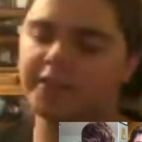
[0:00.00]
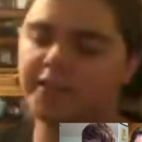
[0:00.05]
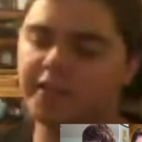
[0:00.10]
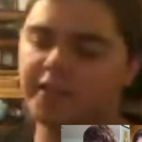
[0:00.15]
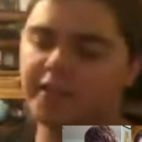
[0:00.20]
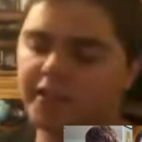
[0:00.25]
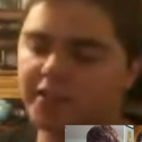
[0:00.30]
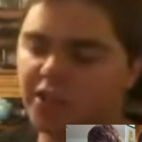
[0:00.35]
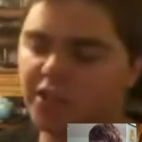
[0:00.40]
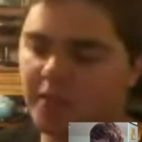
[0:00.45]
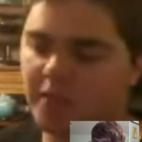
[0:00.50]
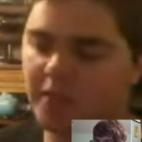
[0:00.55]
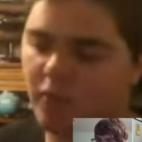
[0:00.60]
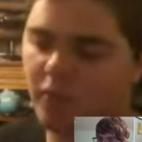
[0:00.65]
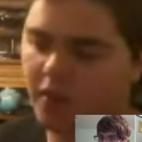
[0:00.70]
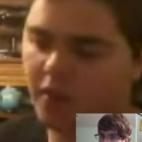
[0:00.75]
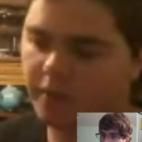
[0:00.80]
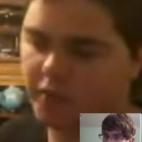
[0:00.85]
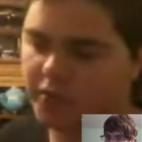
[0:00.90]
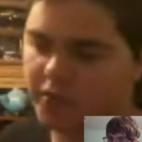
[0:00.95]
guarantee the
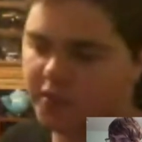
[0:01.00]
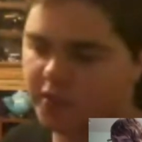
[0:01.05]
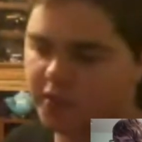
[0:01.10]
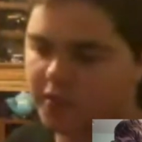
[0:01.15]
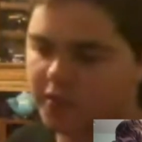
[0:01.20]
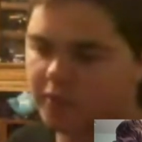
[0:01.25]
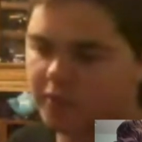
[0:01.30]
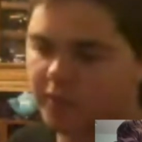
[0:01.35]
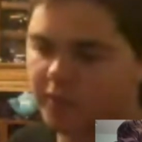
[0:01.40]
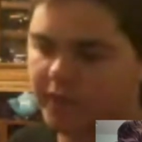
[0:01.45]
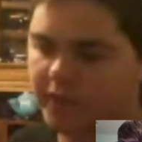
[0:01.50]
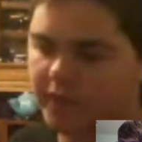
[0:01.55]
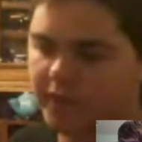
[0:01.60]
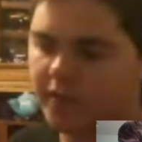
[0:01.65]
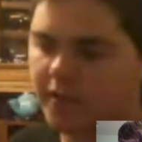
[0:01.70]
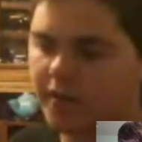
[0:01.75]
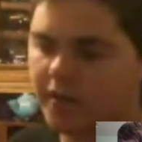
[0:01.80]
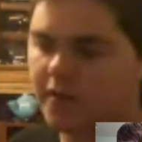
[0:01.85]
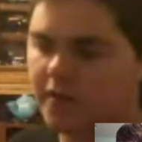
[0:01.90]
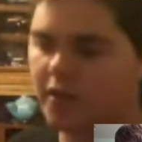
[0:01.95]
GB1 booster,
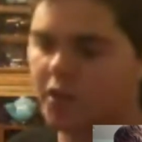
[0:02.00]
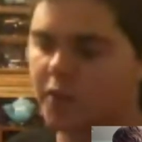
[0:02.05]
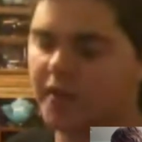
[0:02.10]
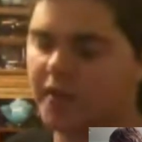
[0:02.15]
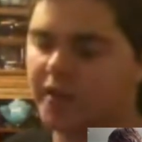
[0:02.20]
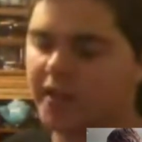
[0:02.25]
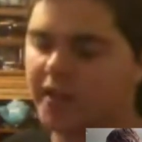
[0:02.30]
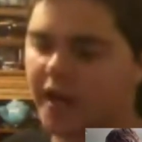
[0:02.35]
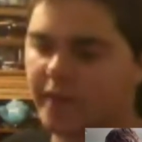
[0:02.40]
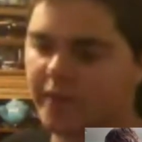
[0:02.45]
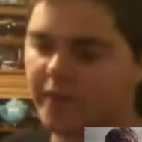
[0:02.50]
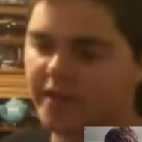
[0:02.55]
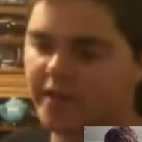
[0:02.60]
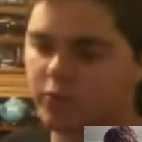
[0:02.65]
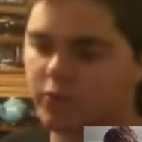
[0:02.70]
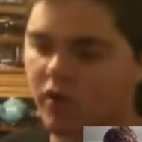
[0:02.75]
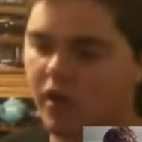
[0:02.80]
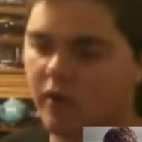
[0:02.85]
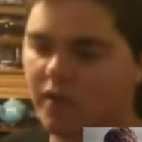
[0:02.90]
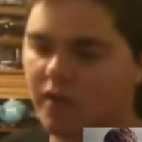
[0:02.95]
whatever, it'd be Crown
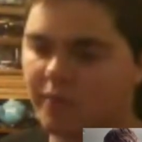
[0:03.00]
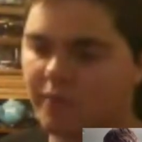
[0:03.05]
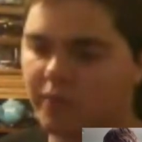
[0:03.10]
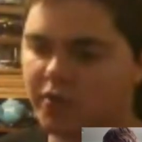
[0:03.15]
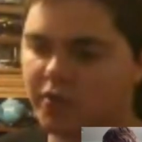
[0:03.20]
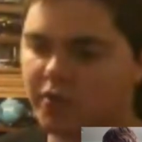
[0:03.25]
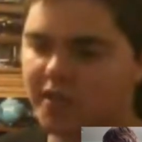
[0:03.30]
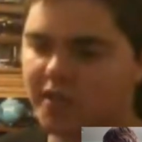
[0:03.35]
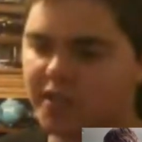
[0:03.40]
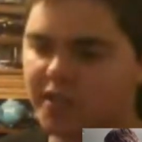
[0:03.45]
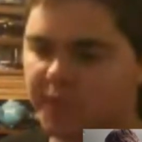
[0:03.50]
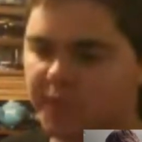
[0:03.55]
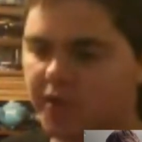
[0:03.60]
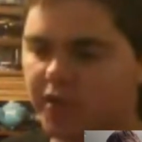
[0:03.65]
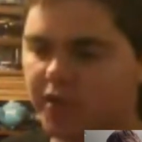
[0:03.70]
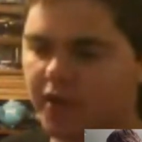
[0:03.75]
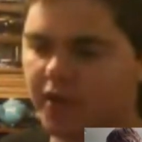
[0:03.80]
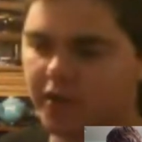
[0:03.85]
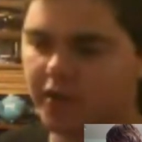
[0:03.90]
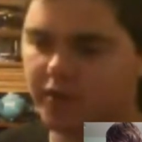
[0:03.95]
Blast 1 when boosting Superior
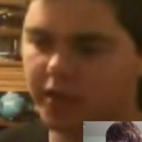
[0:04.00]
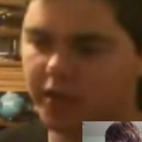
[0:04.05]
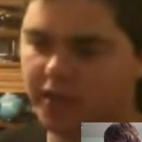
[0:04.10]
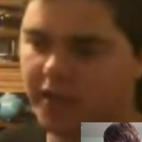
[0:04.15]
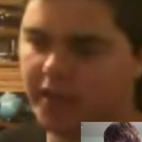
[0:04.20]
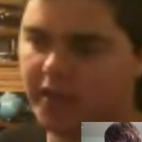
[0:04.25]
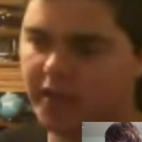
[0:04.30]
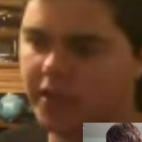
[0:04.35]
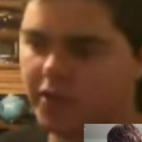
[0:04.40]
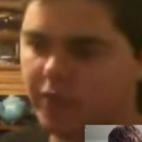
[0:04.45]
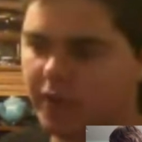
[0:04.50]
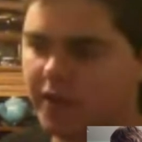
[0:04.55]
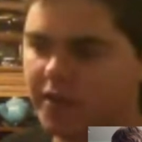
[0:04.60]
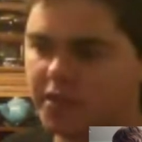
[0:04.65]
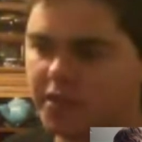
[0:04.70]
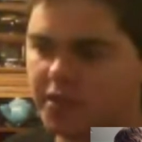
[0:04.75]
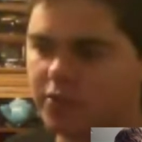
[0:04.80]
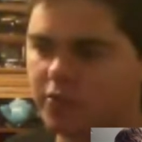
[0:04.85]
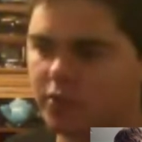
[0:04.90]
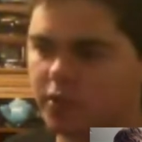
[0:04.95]
Calling, like any
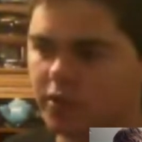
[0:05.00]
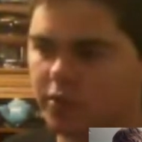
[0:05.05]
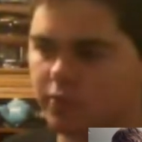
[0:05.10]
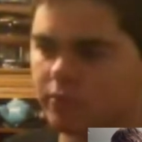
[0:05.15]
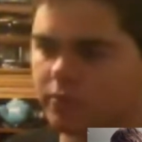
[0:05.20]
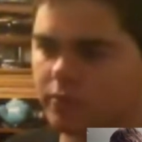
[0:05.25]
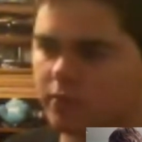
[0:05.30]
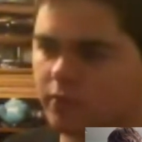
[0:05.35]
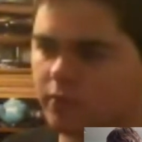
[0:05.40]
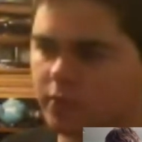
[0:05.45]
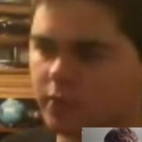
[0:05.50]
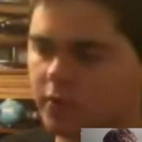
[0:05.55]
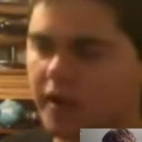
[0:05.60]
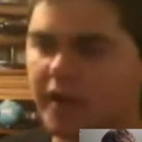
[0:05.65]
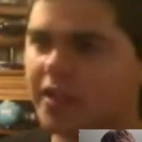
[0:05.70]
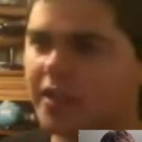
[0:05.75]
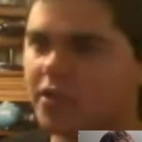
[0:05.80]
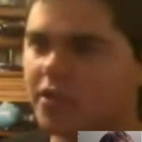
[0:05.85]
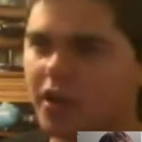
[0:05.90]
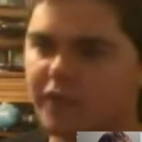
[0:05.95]
grade 2 or
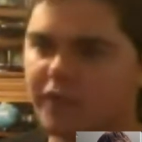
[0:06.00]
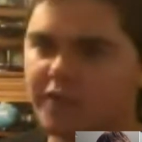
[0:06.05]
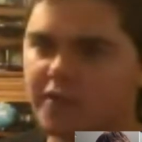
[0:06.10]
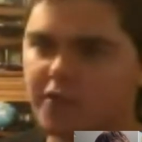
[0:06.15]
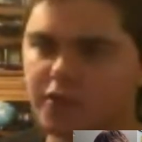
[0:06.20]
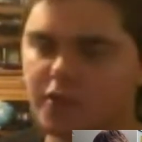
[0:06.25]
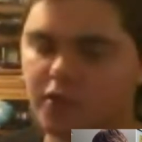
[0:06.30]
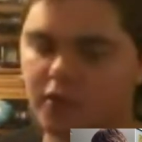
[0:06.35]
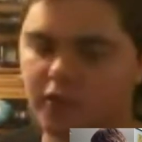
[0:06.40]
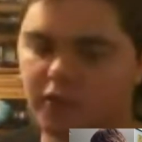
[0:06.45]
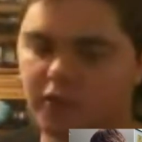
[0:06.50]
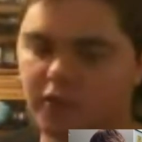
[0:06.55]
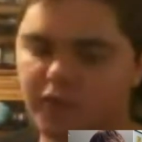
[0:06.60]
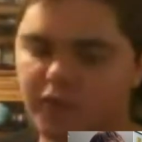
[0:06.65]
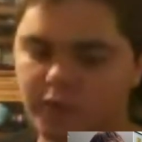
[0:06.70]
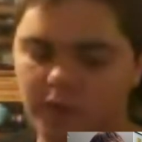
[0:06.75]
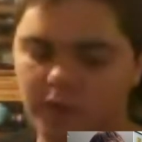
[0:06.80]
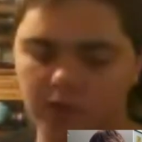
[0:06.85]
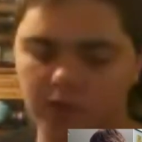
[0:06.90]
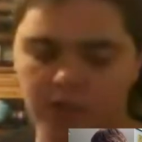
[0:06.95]
any card from your Soul,
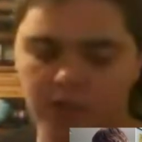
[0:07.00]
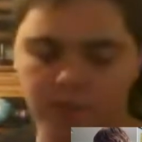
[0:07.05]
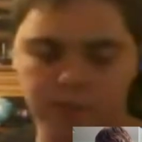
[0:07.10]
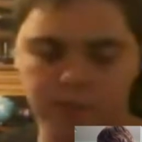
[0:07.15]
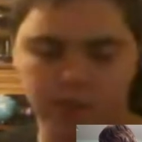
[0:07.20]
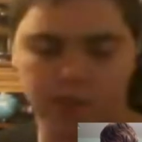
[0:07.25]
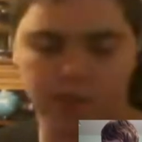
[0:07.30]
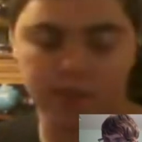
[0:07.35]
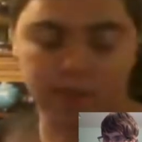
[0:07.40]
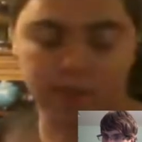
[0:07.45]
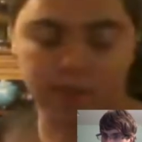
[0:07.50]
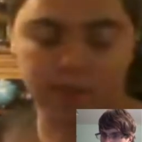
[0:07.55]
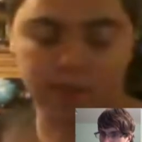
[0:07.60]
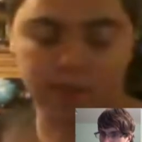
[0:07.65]
trying to